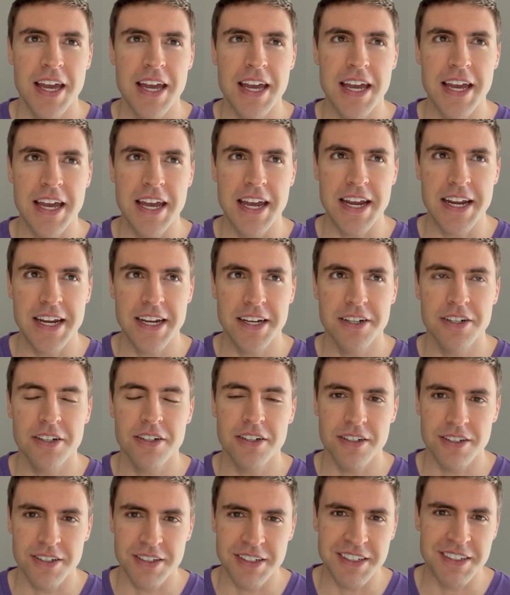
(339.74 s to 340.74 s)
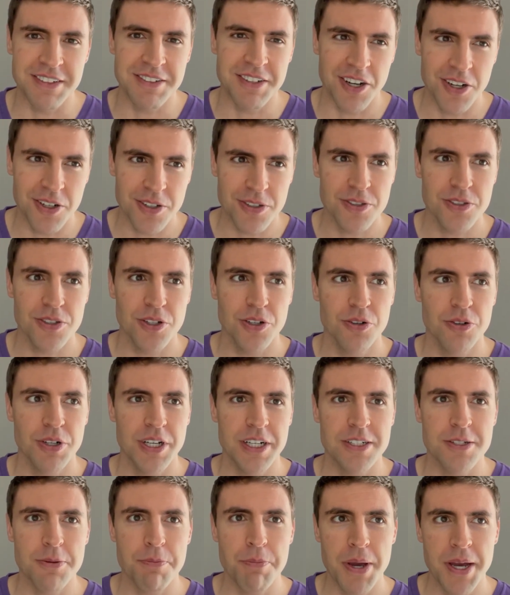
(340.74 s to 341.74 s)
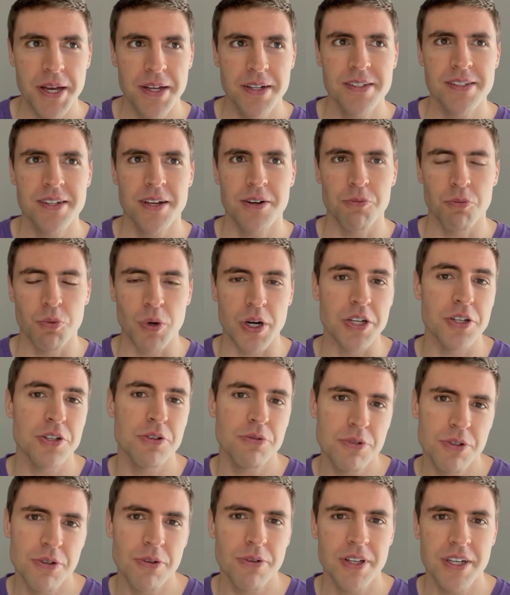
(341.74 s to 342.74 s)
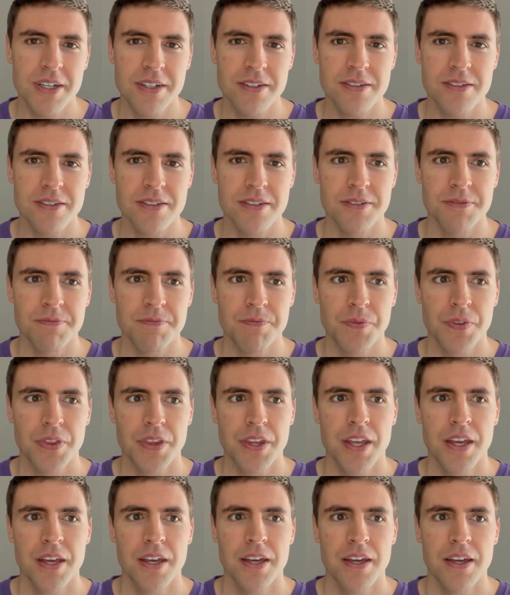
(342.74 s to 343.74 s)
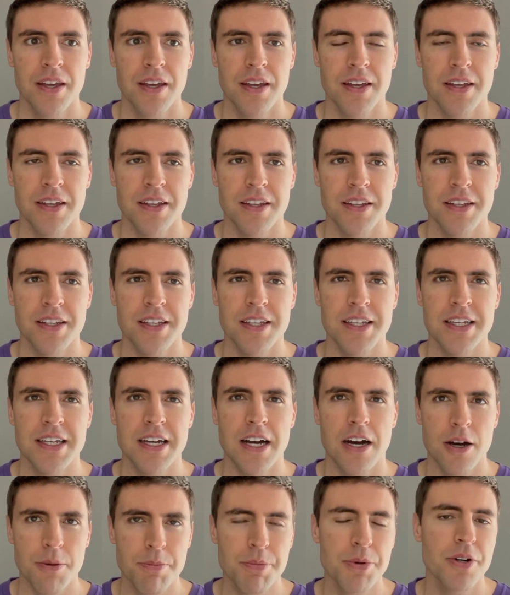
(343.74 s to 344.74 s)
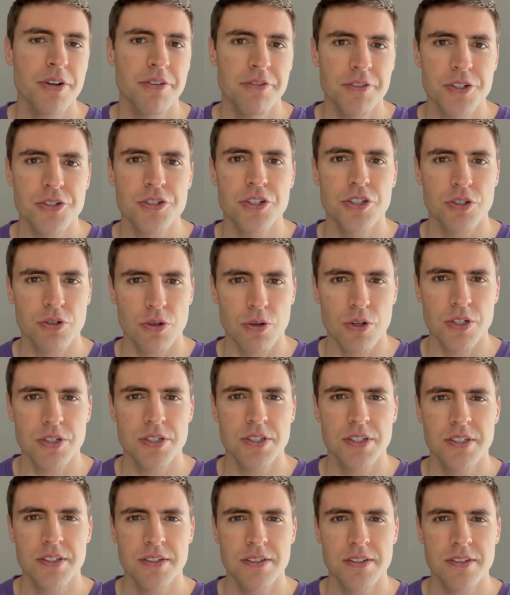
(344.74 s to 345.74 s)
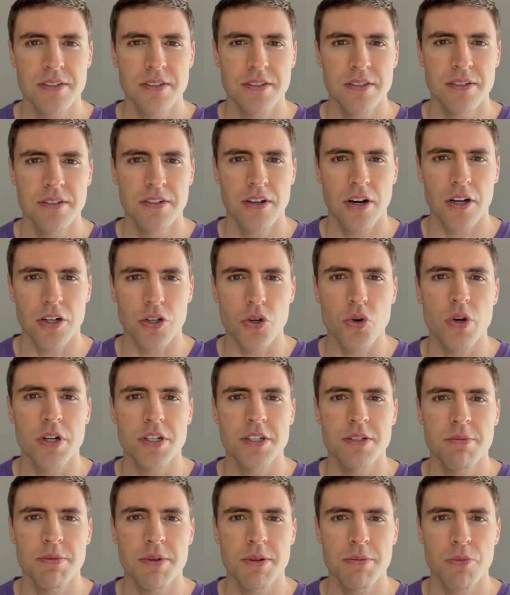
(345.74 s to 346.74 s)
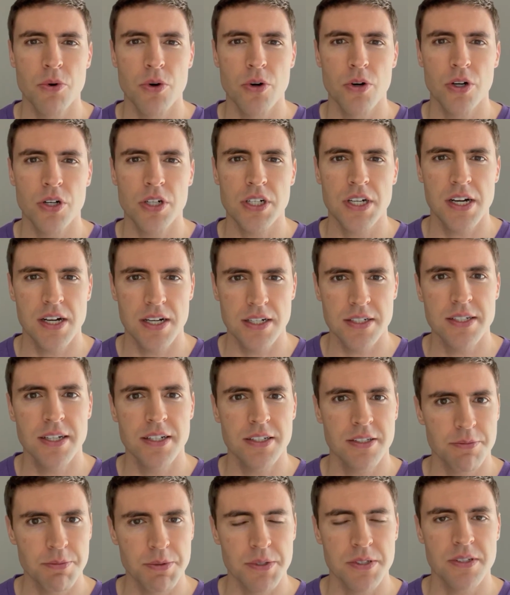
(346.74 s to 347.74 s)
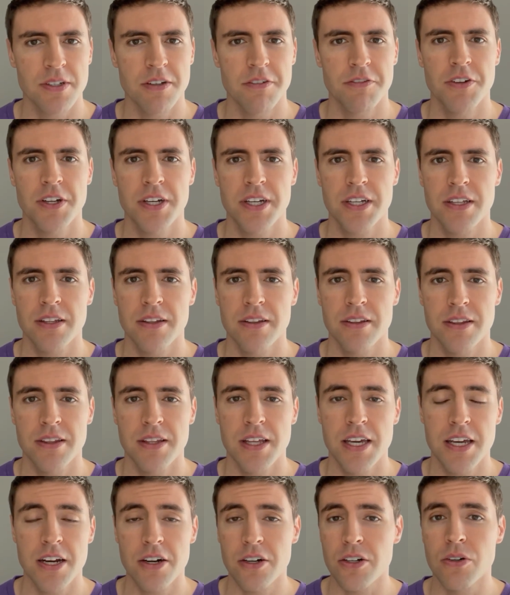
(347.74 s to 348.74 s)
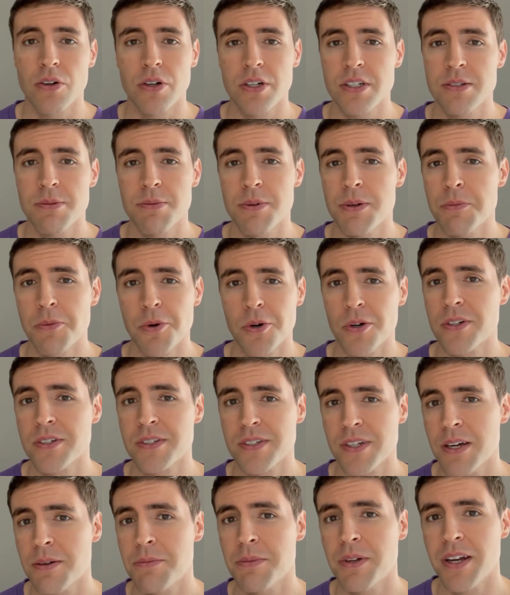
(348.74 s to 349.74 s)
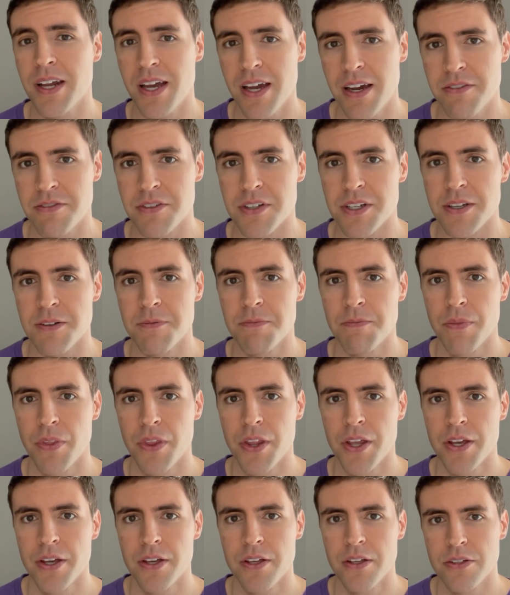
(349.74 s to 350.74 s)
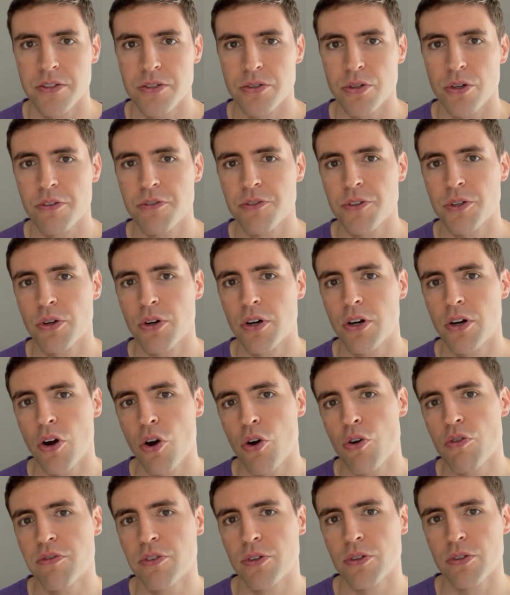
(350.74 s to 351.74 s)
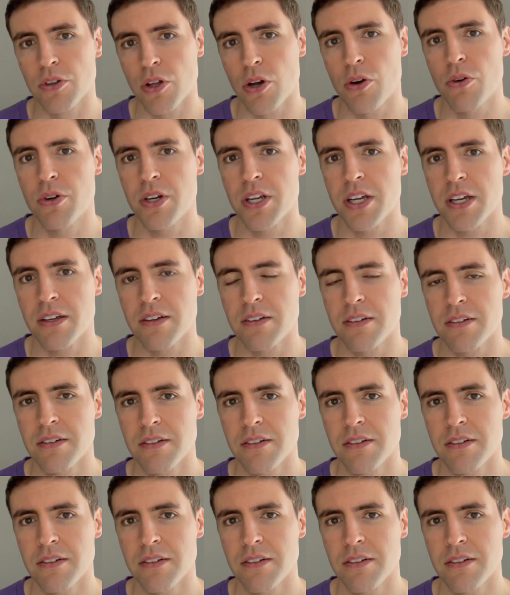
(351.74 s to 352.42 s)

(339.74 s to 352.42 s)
And also, it depends on when you do this. Upper division courses are going to be more content specific. They are going to be more assignment heavy. So if you're overloading